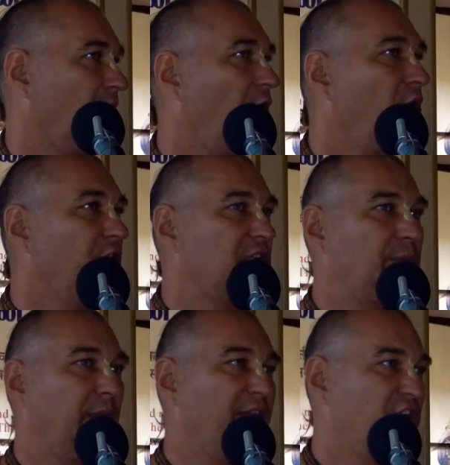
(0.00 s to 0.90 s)
All the
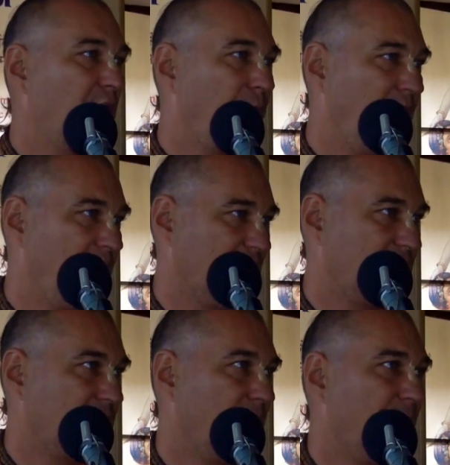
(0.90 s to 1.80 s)
spiritual
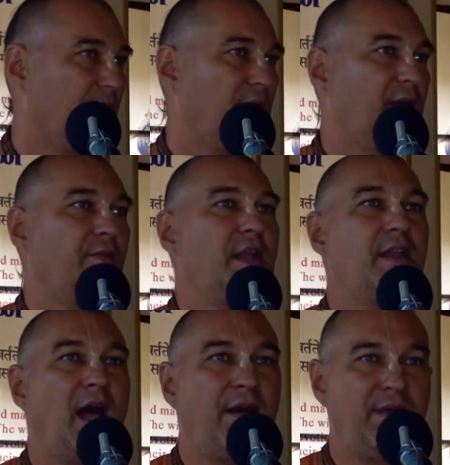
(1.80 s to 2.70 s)
planets,
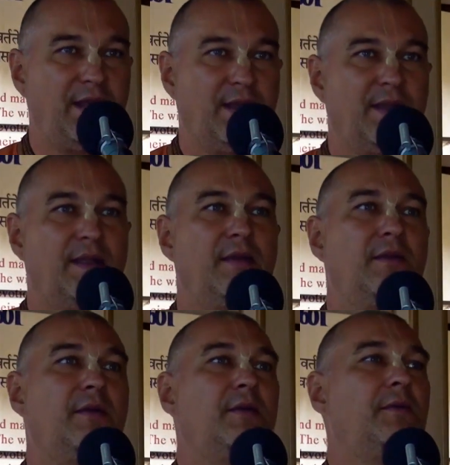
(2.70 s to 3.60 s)
Vrindavan,
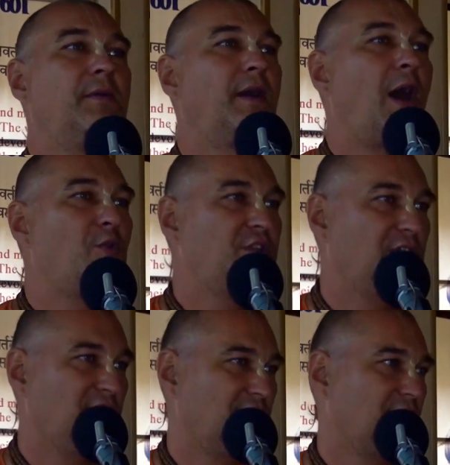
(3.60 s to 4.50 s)

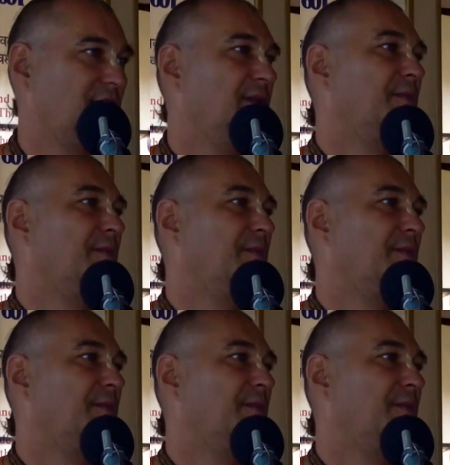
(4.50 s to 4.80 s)
houses,